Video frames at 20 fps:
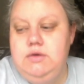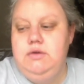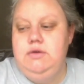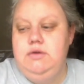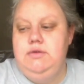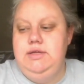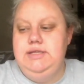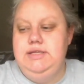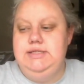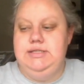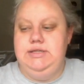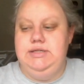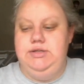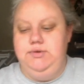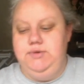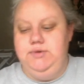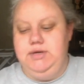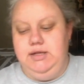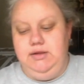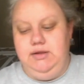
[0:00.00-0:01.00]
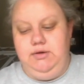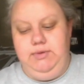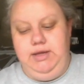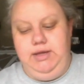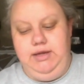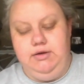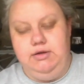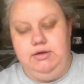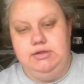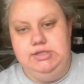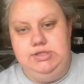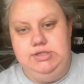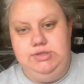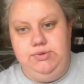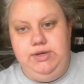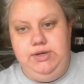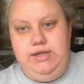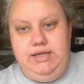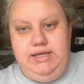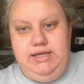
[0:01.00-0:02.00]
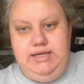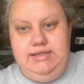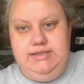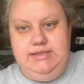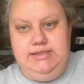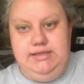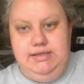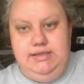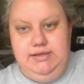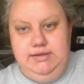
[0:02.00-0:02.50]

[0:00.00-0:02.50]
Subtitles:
This is a new colorway called Doilies.